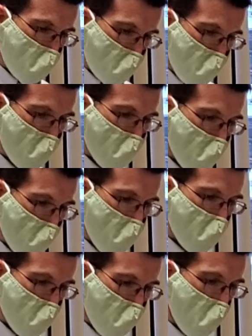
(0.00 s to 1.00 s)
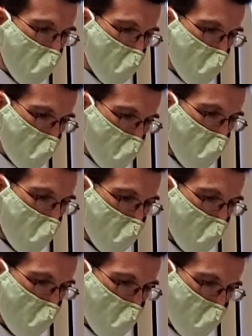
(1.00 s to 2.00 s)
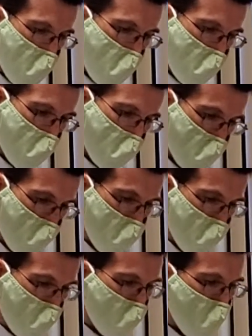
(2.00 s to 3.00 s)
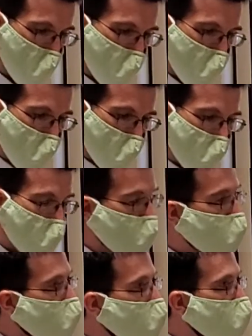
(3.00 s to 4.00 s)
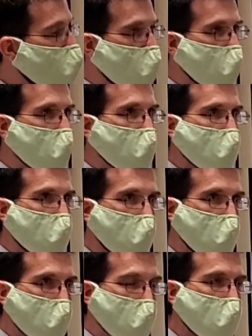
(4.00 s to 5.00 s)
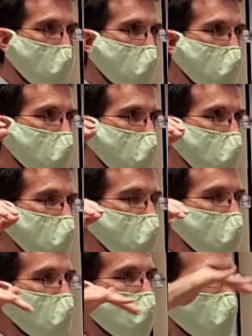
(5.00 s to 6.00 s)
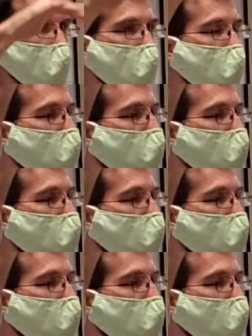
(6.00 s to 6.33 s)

people with that title and that position. The supreme leader of Iran is the